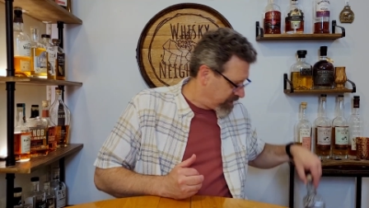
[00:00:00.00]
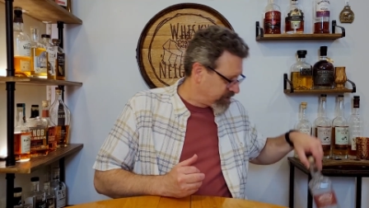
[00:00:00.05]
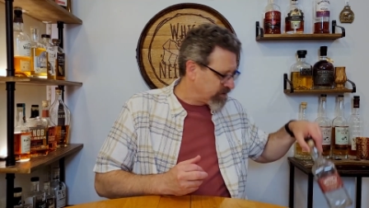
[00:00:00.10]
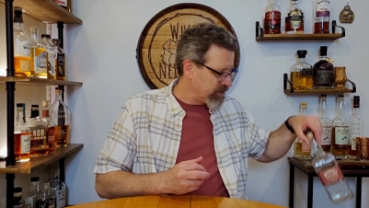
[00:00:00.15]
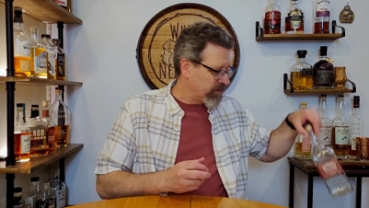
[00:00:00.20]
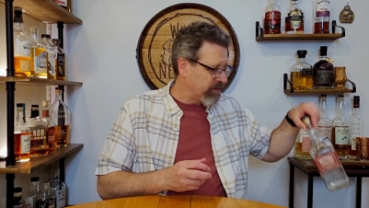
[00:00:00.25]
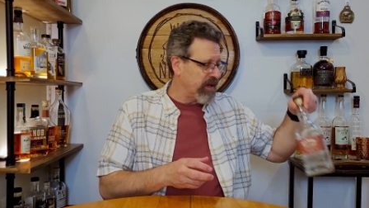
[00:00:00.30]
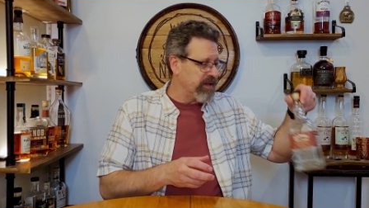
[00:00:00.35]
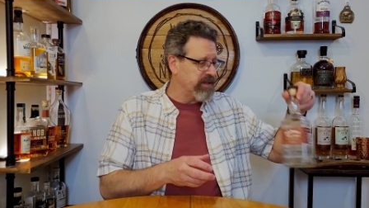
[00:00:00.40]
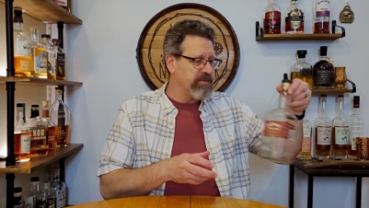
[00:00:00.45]

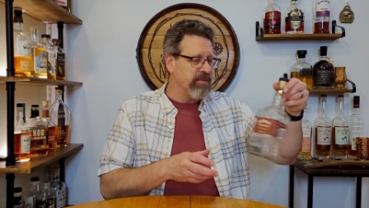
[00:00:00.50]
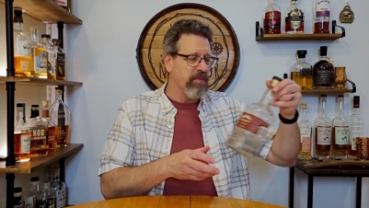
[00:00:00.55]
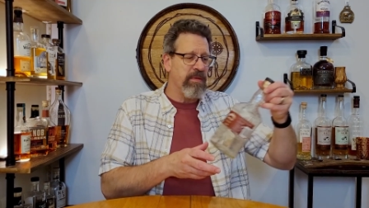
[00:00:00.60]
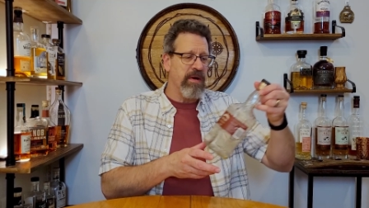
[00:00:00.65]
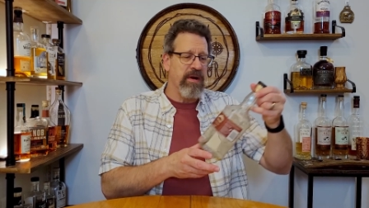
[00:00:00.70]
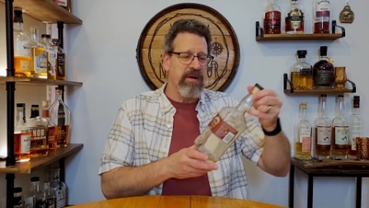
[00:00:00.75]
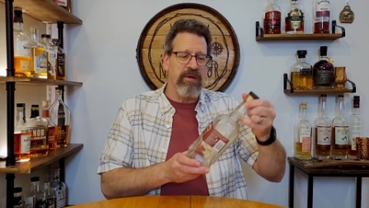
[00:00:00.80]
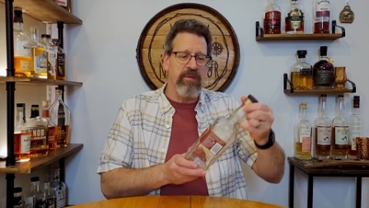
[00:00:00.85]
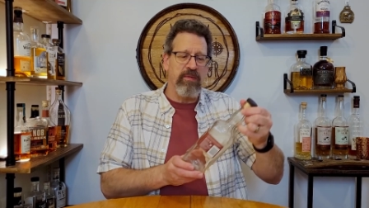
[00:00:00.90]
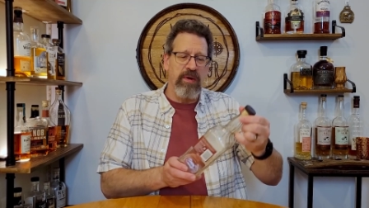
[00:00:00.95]
So we've got some
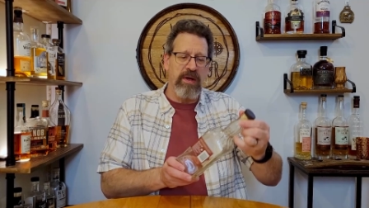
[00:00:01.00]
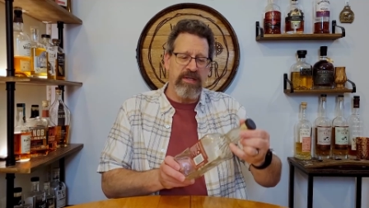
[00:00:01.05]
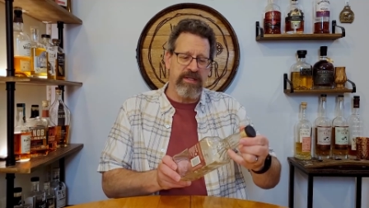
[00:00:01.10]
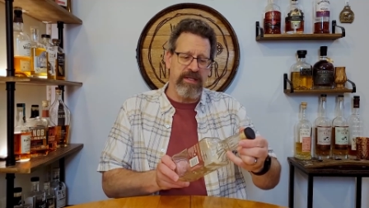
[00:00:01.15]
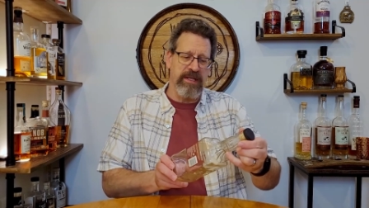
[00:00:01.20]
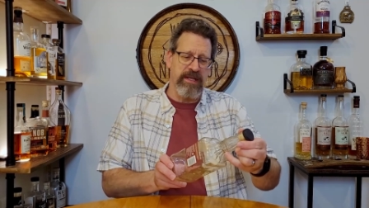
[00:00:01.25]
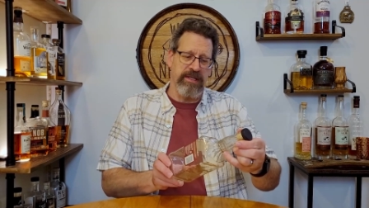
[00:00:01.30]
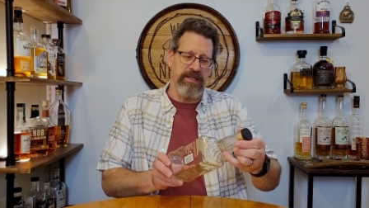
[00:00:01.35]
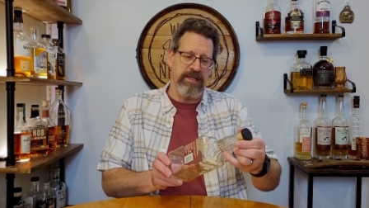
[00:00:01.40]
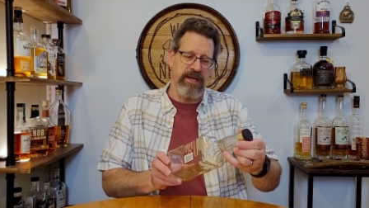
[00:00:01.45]
American
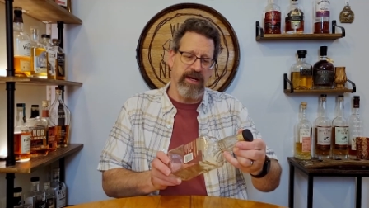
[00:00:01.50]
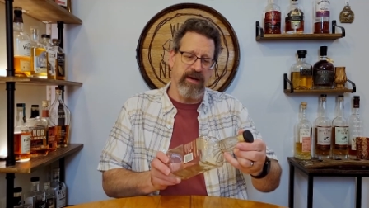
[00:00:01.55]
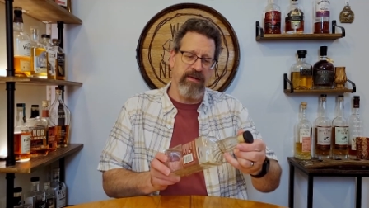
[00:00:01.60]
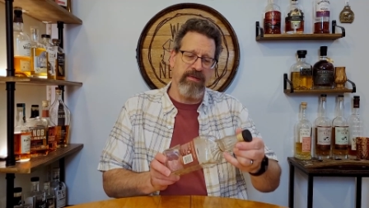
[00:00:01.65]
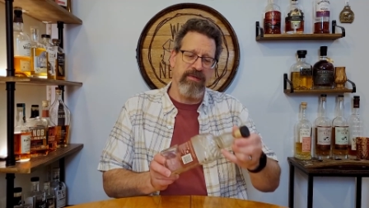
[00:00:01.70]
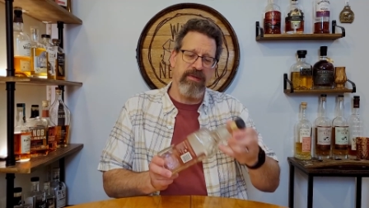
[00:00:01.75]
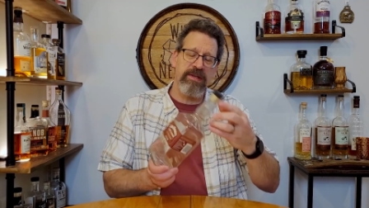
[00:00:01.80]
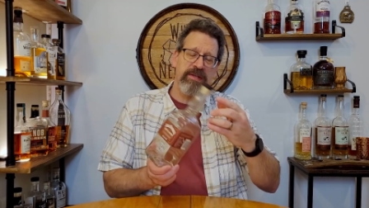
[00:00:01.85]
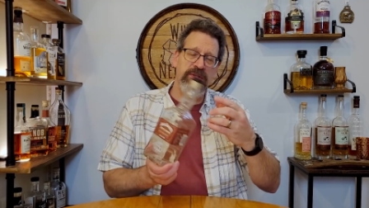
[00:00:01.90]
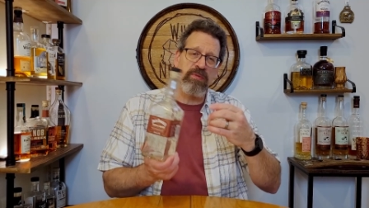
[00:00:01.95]
whiskeys
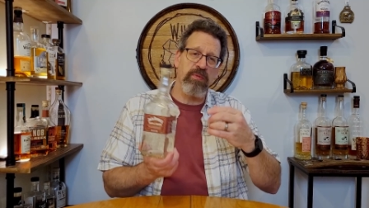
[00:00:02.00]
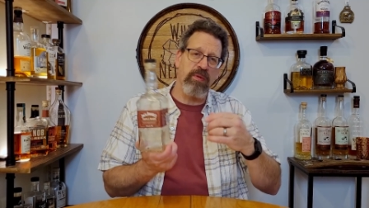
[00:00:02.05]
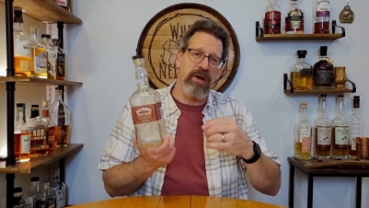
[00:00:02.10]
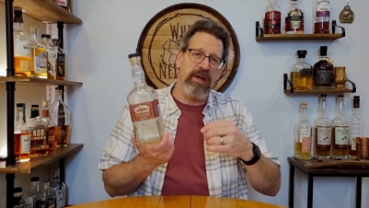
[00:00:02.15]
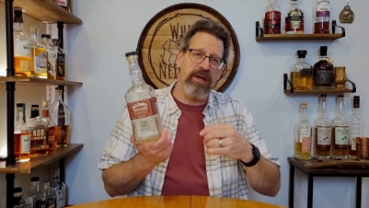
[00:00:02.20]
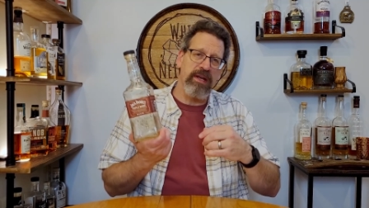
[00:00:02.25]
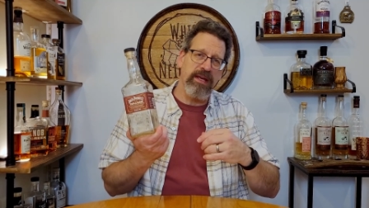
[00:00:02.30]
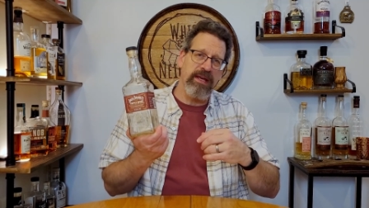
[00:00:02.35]
here. This one